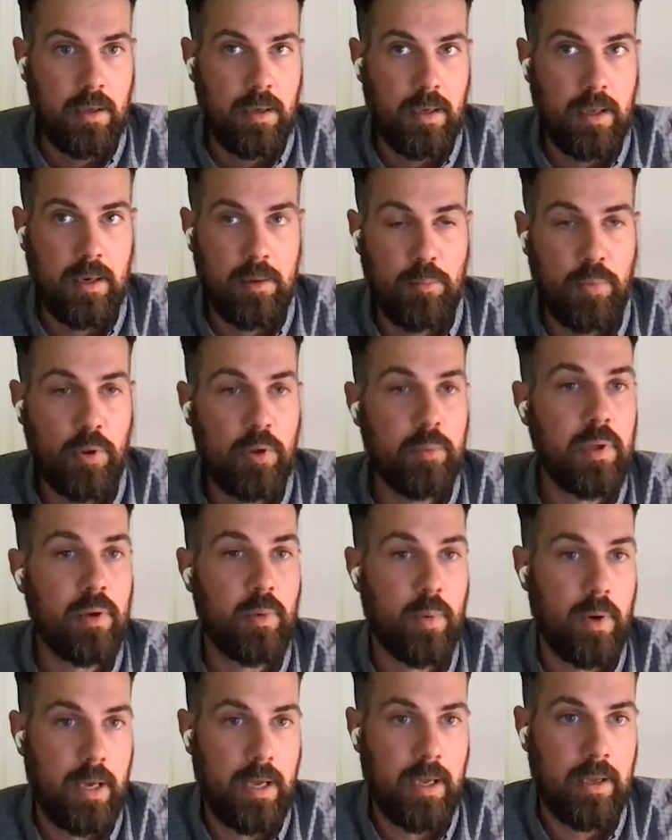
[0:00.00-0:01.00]
And it blew me
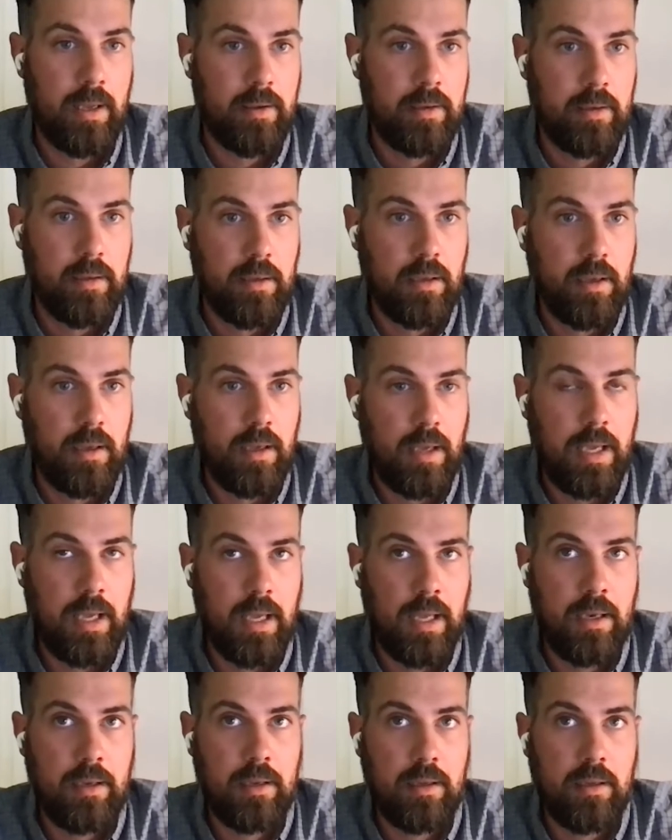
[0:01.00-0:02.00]
away. That's
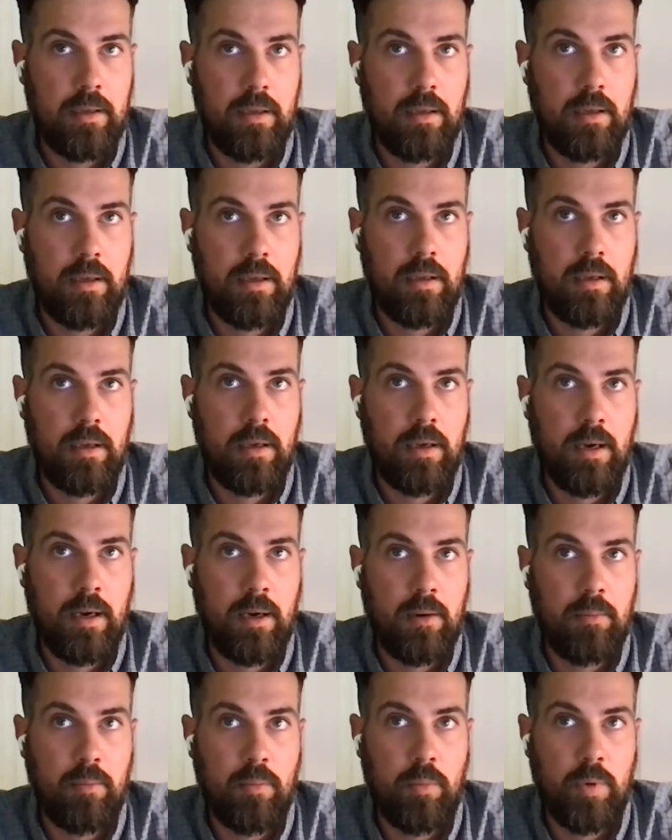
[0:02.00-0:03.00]
awesome.
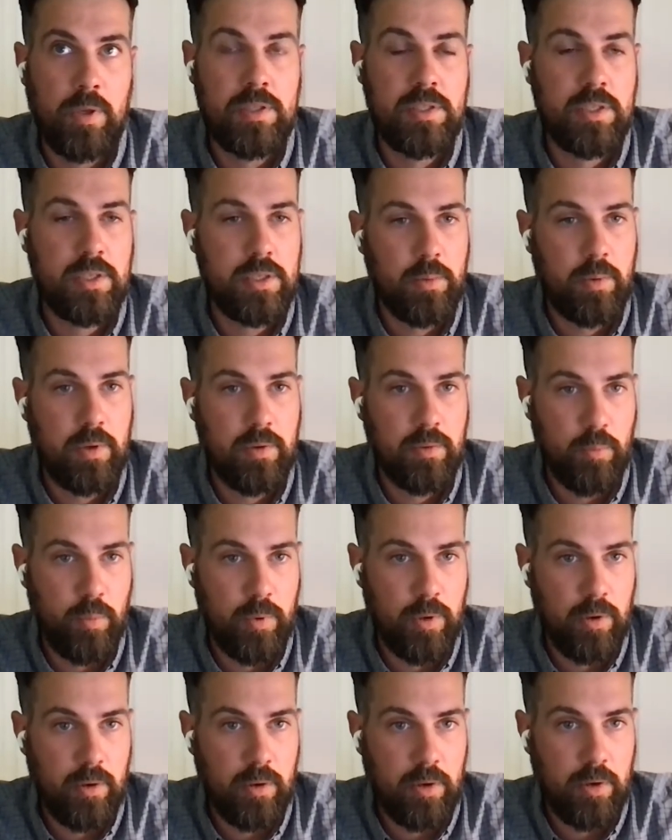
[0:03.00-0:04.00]
And
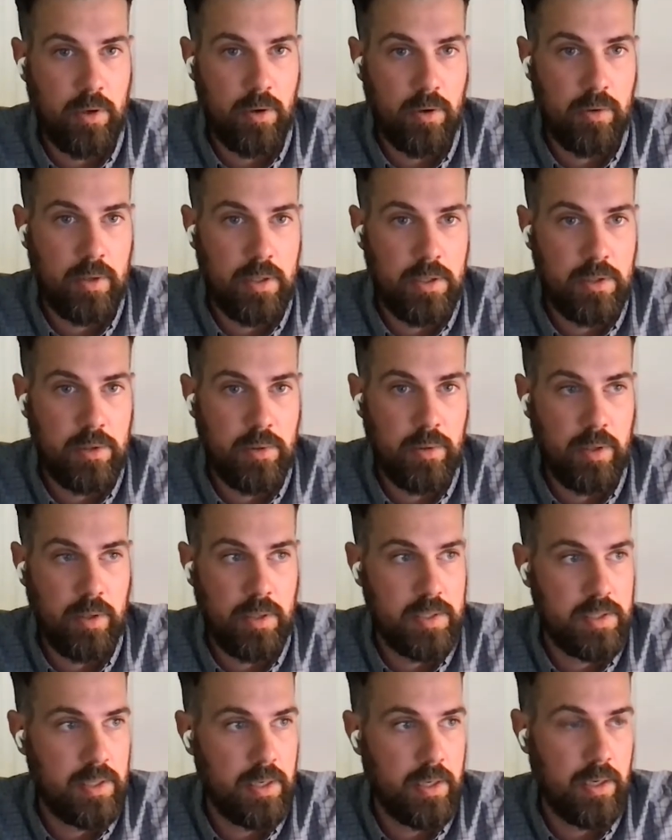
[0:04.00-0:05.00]
we're currently doing a
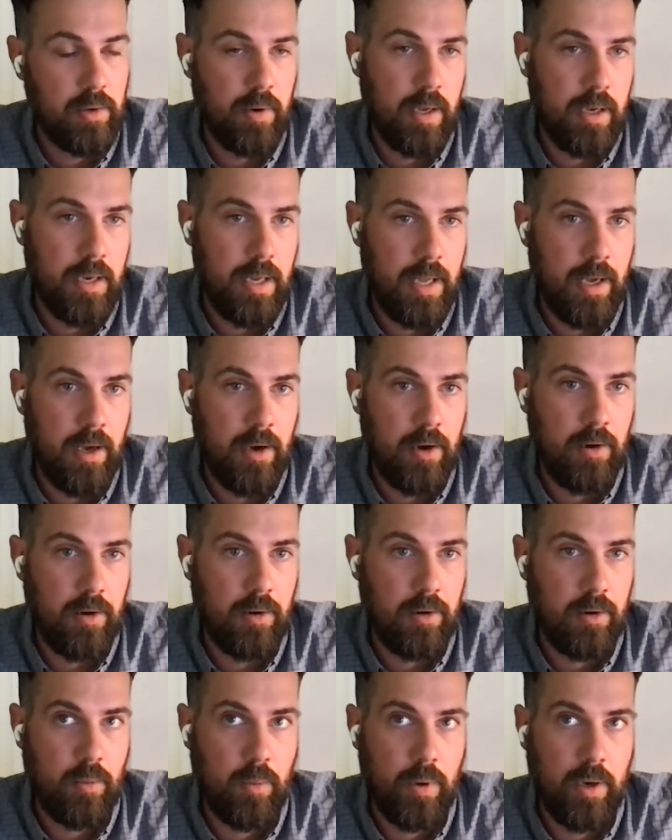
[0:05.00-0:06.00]
study right
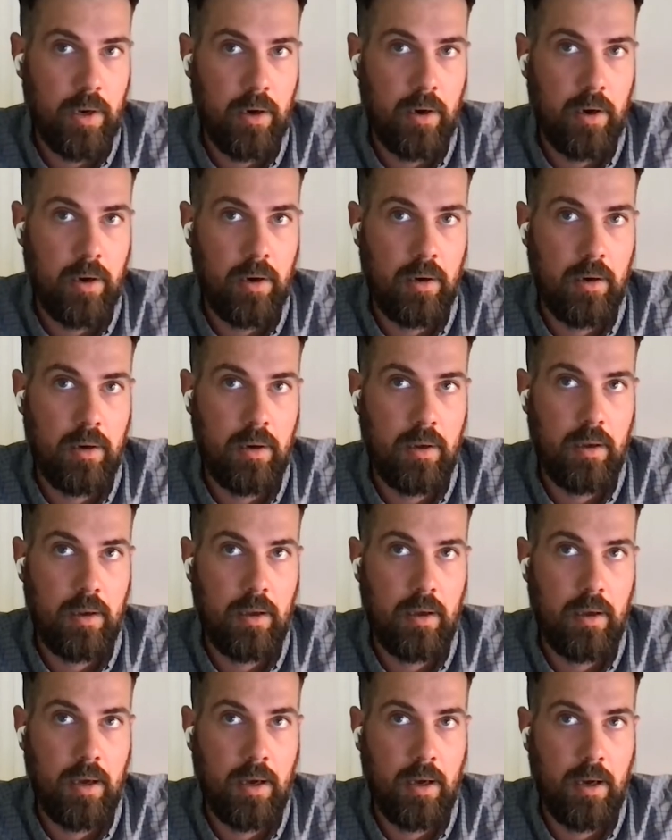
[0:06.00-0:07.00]
now where
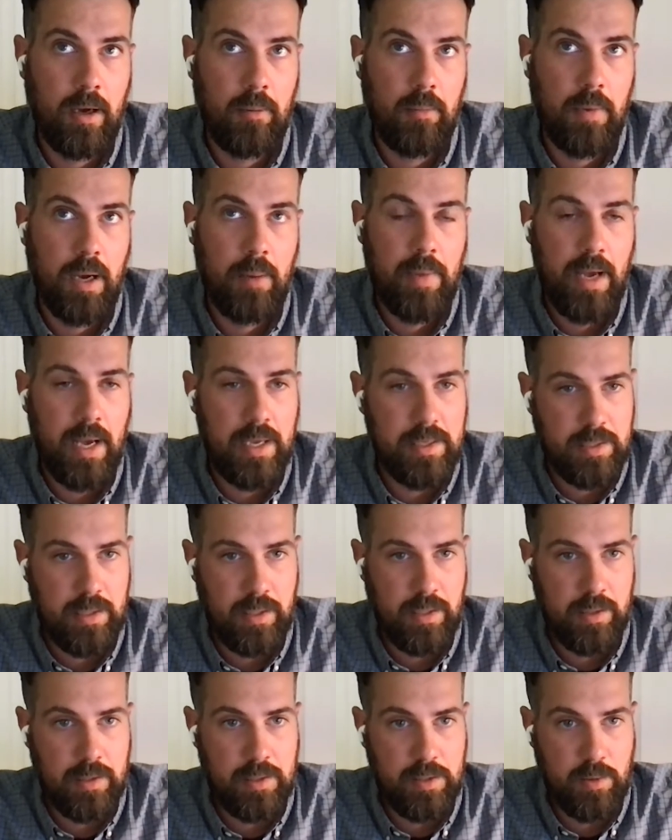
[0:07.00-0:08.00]
I'm
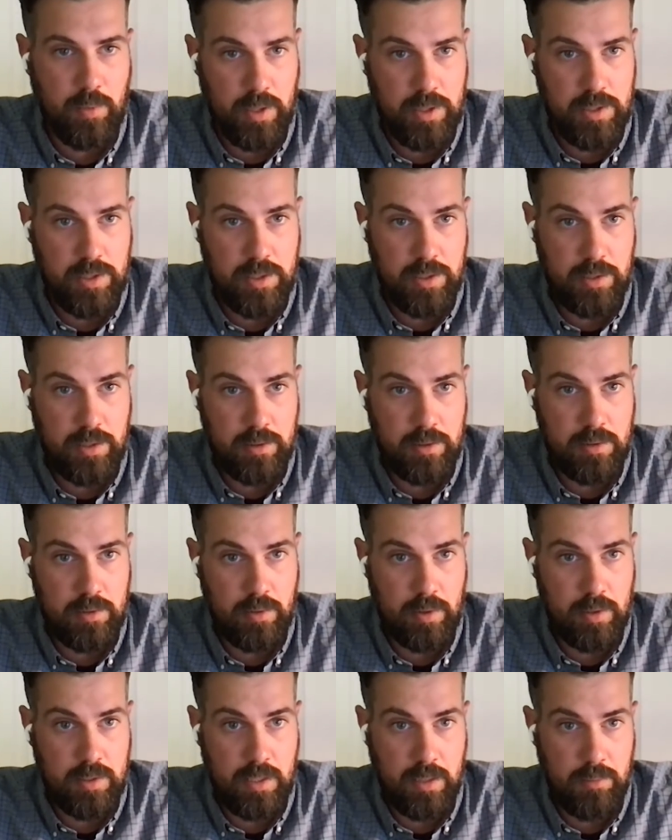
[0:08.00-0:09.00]
asking this question to
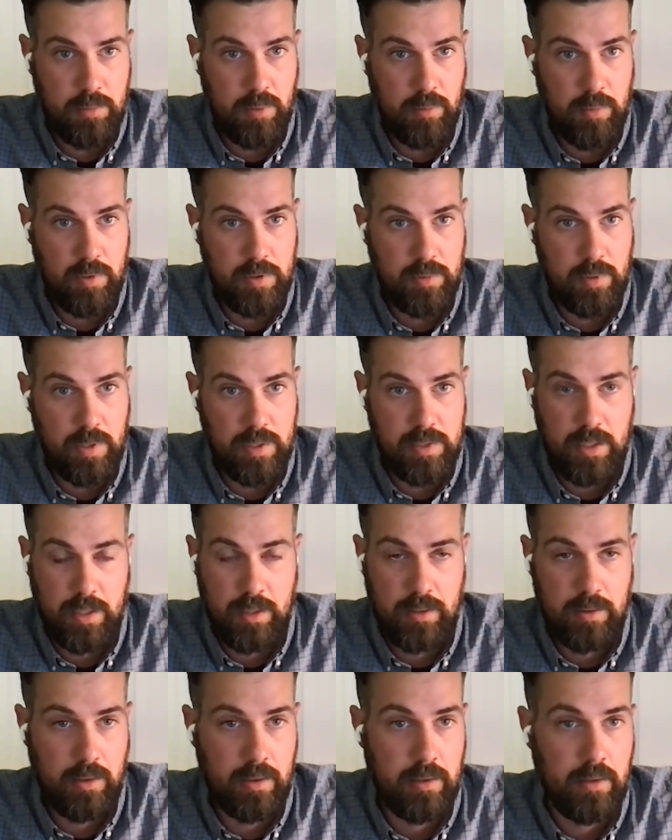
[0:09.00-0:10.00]
our team members, where I
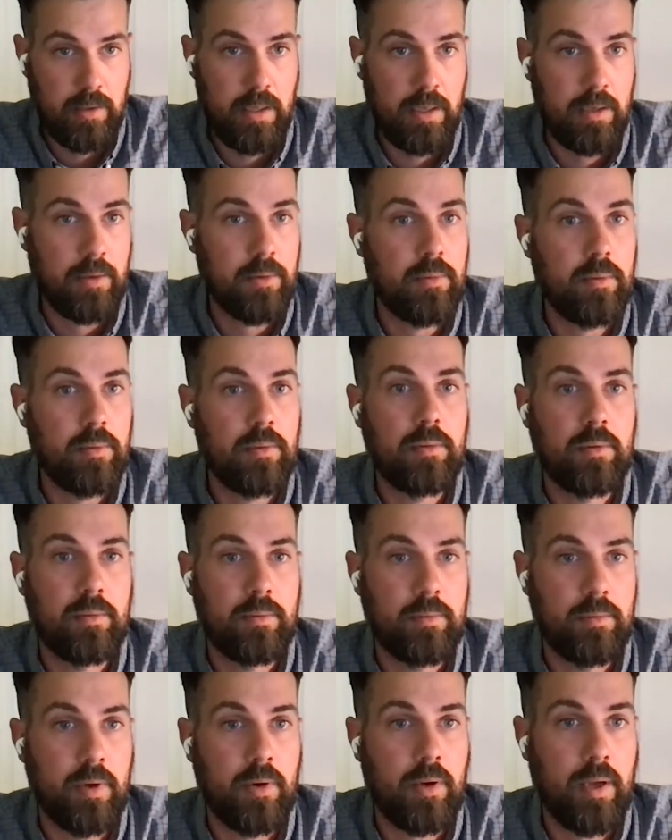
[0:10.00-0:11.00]
say, like,
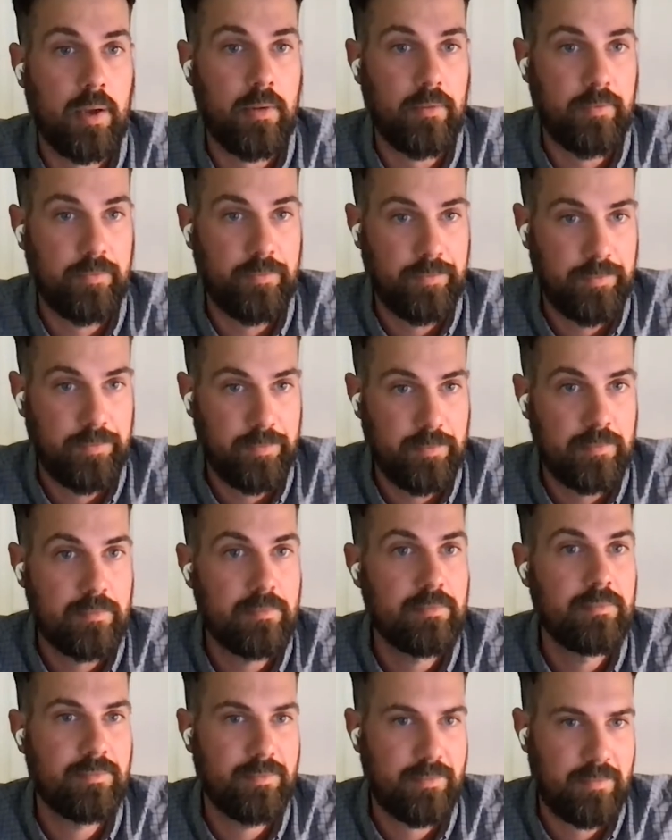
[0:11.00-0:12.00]
okay,
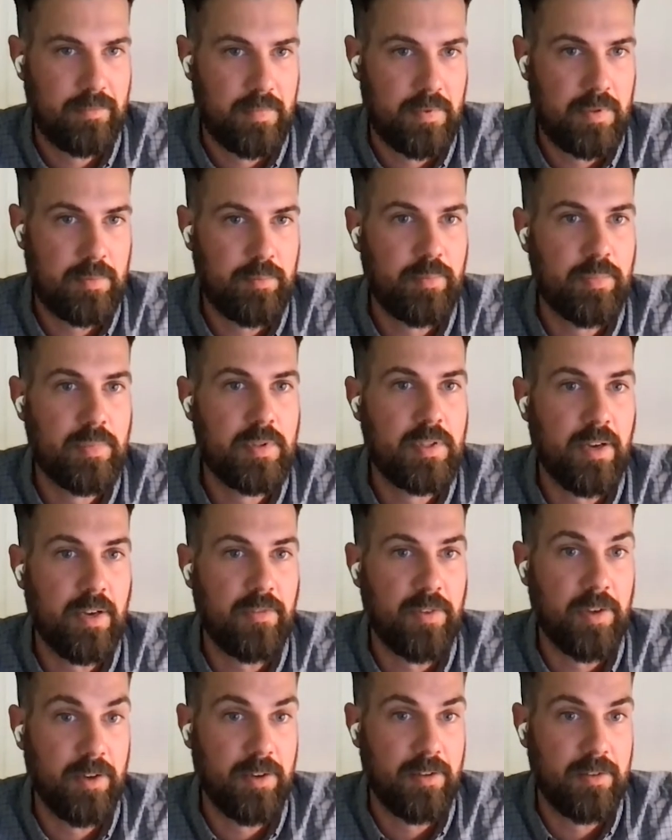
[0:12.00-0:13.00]

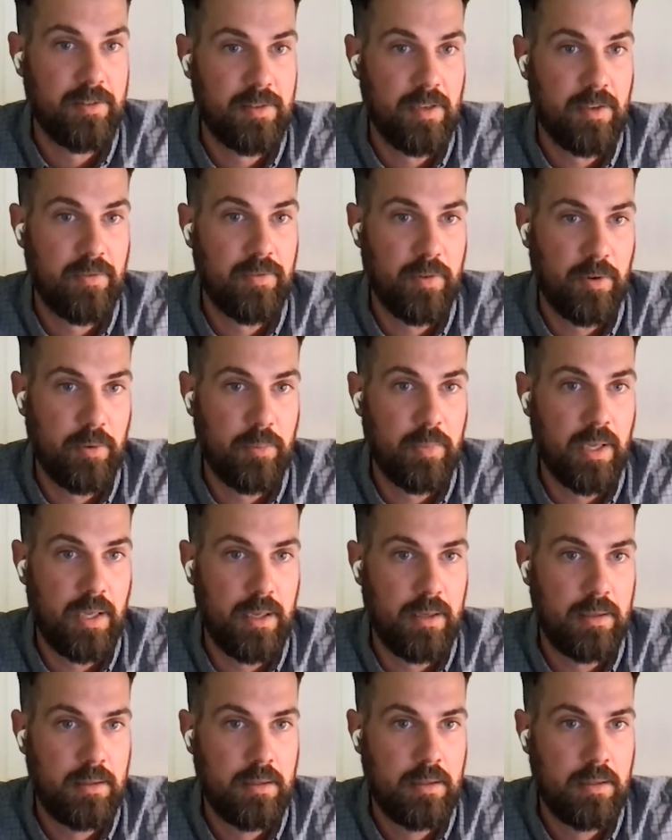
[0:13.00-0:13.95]
tough year, tough little bit.